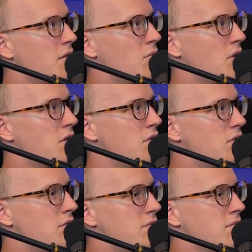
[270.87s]
and what
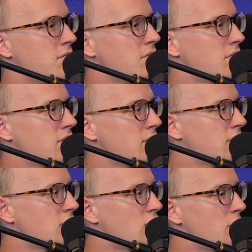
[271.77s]
you
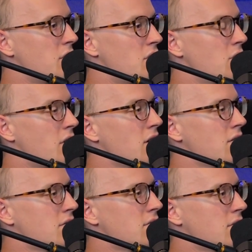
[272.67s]
should be
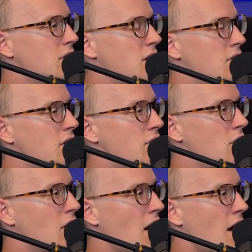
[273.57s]
doing, even if
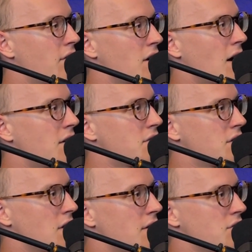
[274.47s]
you haven't gotten to
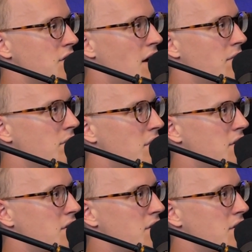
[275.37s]
the levels yet. But